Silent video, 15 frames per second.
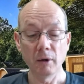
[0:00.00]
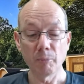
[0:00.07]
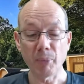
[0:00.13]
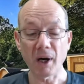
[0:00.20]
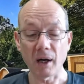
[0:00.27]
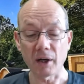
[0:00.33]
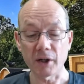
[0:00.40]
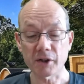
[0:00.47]

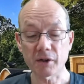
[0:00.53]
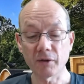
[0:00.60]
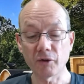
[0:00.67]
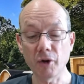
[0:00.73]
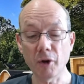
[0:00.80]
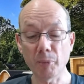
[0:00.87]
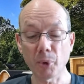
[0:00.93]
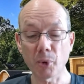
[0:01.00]
past
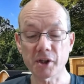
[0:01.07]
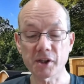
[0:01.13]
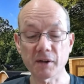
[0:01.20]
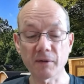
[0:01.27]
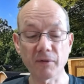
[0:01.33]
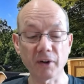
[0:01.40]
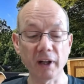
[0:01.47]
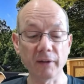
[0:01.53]
through the process
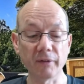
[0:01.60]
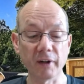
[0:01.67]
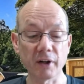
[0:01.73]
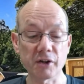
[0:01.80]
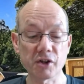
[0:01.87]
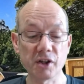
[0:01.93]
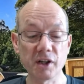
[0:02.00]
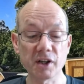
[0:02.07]
of
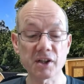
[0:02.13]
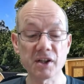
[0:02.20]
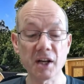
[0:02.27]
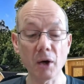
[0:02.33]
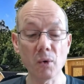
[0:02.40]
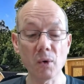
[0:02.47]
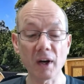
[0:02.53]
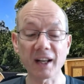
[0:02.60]
forgiveness, she is
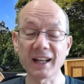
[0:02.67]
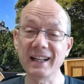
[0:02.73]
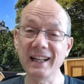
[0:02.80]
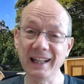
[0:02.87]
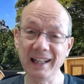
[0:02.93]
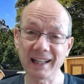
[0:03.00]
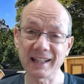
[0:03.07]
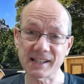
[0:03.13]
now a
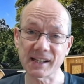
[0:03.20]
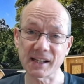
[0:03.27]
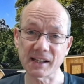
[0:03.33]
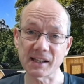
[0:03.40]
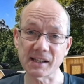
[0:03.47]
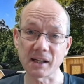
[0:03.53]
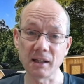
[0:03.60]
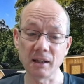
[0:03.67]
Canadian
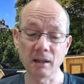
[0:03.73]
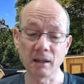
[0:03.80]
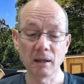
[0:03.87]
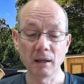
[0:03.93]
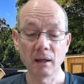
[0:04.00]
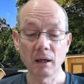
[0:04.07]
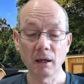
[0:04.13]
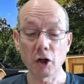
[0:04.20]
citizen,
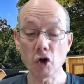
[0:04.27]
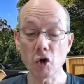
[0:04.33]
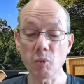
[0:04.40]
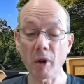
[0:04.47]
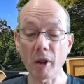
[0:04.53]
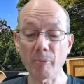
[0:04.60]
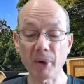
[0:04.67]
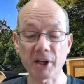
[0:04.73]
a
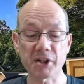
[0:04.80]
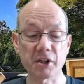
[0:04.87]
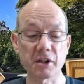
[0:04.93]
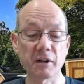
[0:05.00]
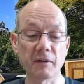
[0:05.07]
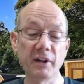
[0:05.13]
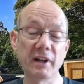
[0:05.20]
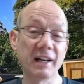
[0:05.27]
Goodwill
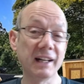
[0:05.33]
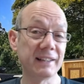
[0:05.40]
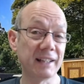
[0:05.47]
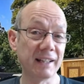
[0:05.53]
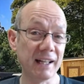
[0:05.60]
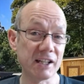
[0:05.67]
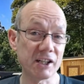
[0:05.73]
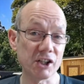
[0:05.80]
Ambassador for the
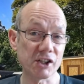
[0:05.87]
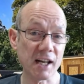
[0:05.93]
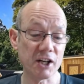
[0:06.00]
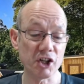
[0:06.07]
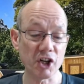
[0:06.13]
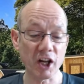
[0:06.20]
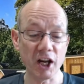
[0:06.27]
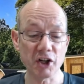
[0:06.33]
United Nations
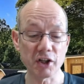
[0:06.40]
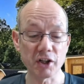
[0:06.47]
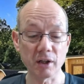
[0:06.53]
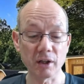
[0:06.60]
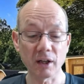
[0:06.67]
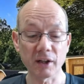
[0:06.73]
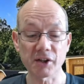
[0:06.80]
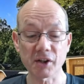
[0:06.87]

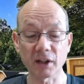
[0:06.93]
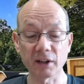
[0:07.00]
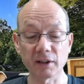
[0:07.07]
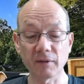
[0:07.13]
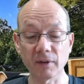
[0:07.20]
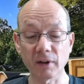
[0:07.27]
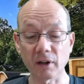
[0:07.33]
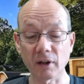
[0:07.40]
Education and
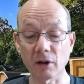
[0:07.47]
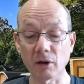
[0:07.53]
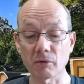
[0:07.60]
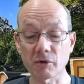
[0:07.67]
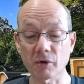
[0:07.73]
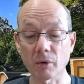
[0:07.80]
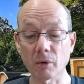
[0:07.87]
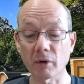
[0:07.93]
Scientific and
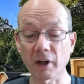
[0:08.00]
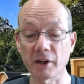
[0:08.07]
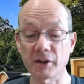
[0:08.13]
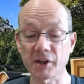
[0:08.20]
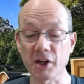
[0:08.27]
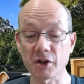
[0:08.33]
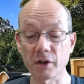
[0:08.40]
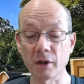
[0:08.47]
Cultural
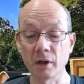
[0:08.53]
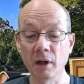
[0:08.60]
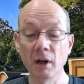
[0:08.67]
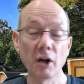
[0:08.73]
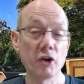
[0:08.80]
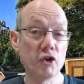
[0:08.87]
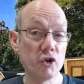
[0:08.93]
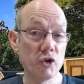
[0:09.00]
Organization,
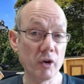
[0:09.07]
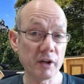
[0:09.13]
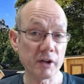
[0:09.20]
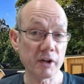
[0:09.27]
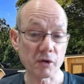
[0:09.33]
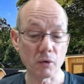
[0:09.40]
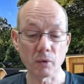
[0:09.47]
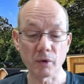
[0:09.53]

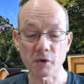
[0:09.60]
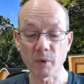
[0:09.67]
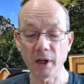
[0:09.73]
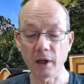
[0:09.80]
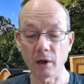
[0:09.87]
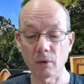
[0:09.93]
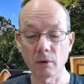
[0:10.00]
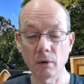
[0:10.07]
UNESCO as
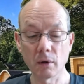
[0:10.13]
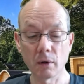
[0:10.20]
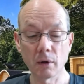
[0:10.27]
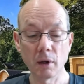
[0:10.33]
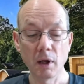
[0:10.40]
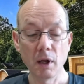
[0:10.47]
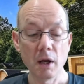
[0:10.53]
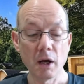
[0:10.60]
well,
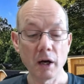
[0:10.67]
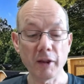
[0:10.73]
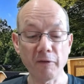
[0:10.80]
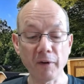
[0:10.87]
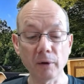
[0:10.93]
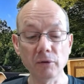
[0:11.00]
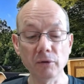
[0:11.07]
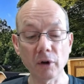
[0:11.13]
and the
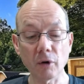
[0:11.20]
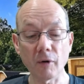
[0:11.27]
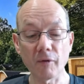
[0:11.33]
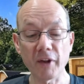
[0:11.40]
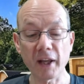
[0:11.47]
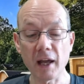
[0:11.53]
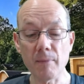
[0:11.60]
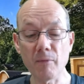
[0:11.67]
founder of
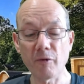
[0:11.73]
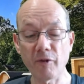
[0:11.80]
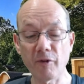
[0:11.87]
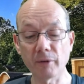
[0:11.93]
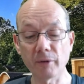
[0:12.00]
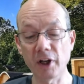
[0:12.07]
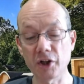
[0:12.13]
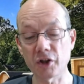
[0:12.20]
the Kim
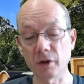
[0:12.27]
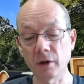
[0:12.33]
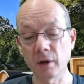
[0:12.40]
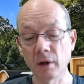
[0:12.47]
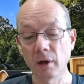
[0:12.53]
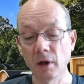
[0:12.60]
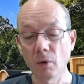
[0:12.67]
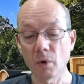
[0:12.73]
Foundation,
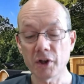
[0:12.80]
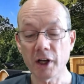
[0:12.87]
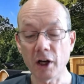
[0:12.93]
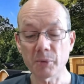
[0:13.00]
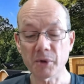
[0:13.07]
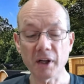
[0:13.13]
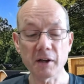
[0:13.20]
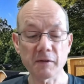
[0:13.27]
which
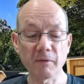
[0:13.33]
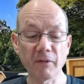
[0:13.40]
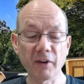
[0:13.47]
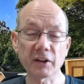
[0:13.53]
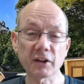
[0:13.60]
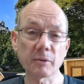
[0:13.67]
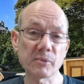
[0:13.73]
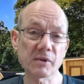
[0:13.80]
helps innocent
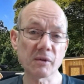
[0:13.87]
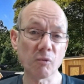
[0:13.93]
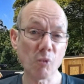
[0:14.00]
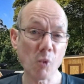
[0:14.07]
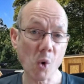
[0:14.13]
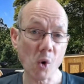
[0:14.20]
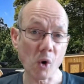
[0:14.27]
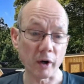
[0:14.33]
victims of
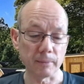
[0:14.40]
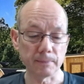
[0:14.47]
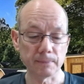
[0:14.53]
war.